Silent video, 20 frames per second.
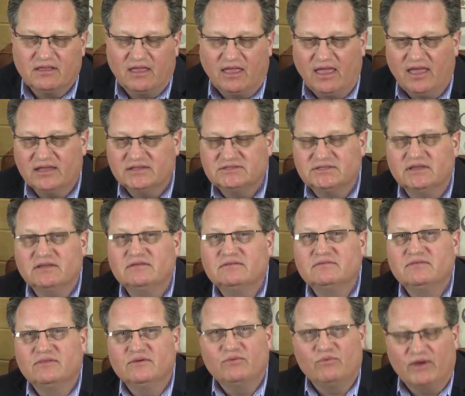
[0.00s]
as
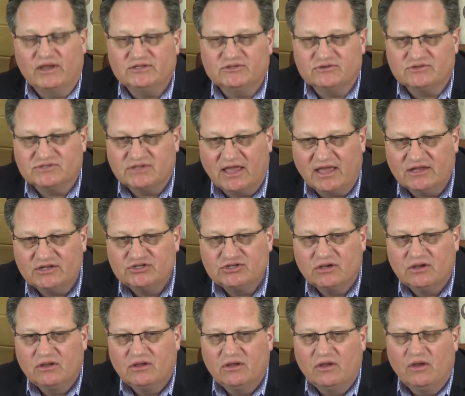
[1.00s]
in the Razor's Edge,
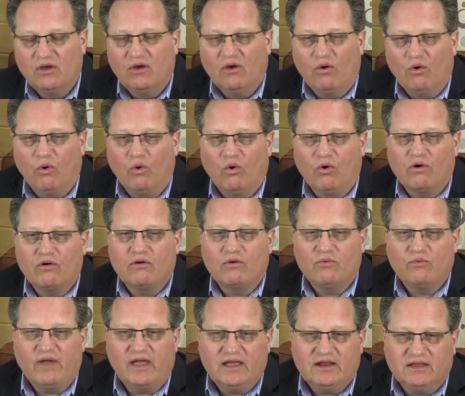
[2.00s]
or
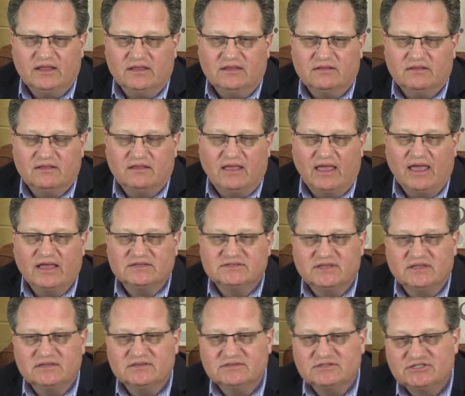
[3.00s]
rating, as
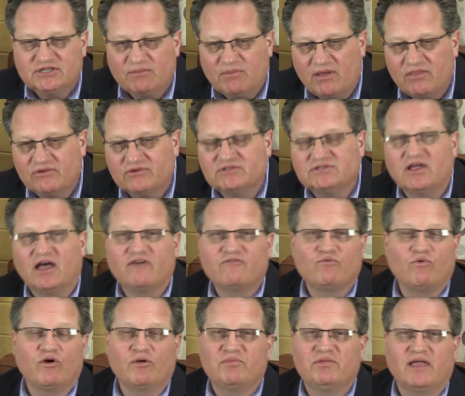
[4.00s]
in some other
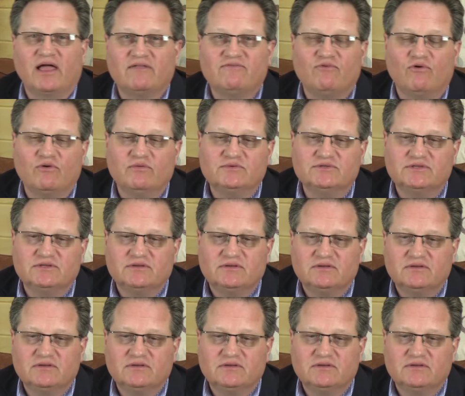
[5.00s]
software platforms.